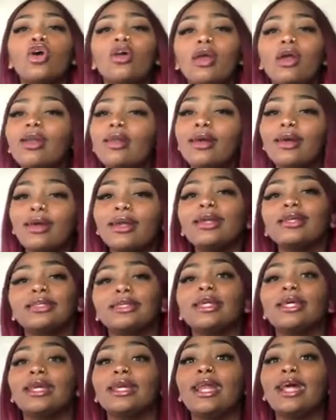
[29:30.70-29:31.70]
look good as
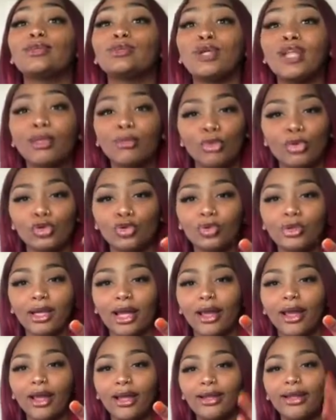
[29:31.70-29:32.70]
shit, and that's why they be doing
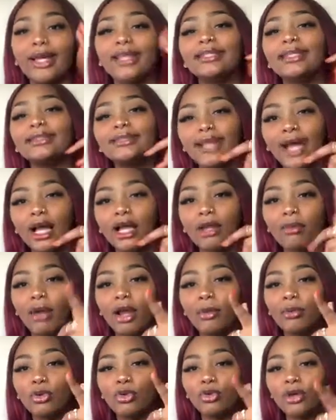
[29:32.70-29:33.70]
that. That's exactly why they
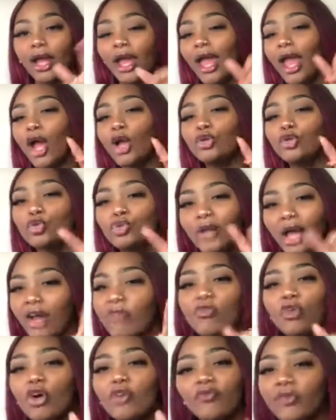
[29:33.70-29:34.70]
be doing that. Do not
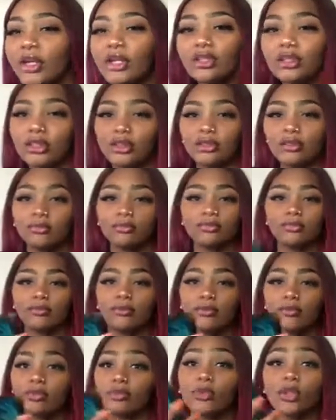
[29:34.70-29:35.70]
fall victim.
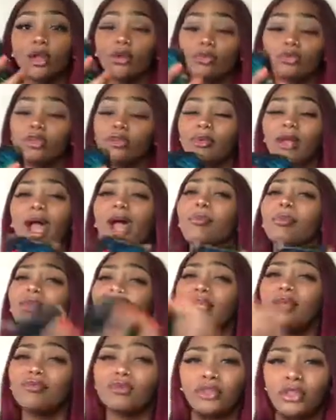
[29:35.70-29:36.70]
Don't do it. I
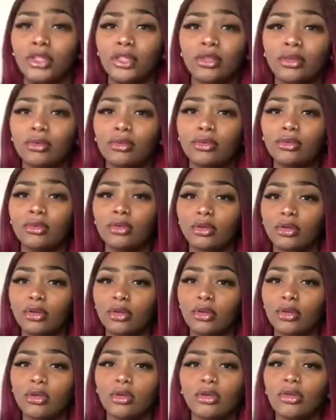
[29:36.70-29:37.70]
believe in you.
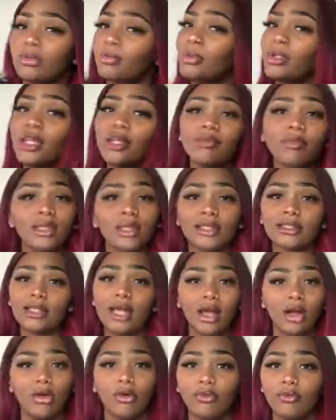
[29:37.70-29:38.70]
Believe in yourself.
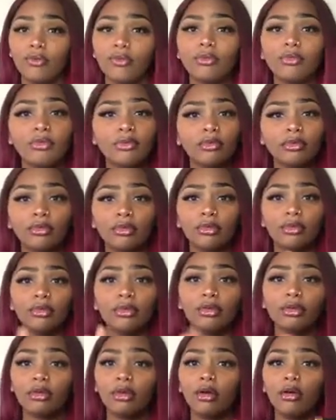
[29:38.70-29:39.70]

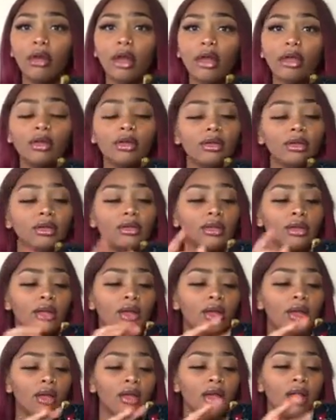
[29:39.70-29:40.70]
Okay?
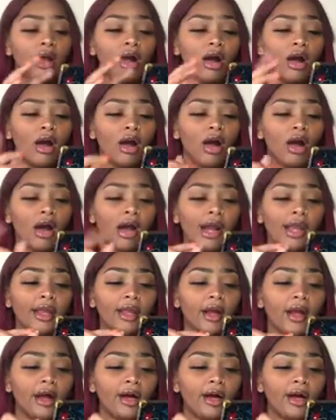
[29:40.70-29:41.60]
Alright,